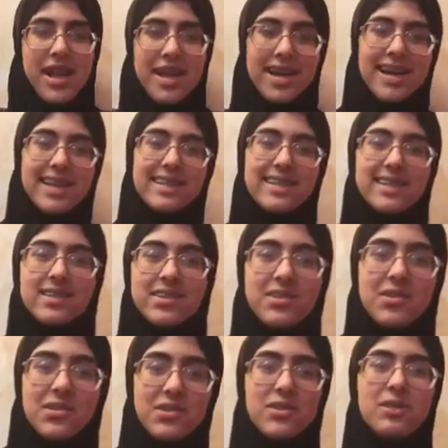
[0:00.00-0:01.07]
Hey guys, it's
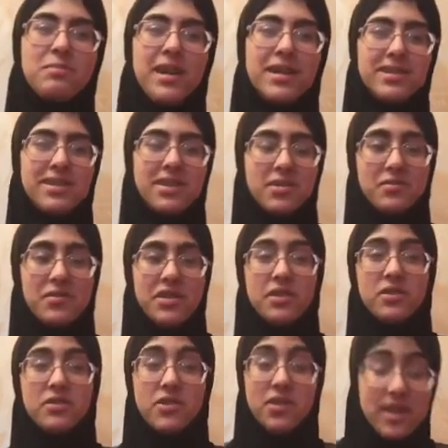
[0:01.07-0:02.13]
Yusur. Welcome back to another
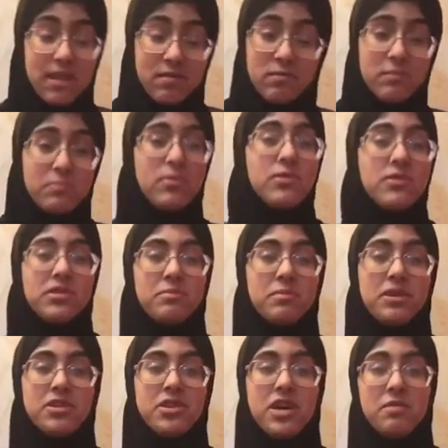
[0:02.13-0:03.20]
video. Sorry I haven't been posting much.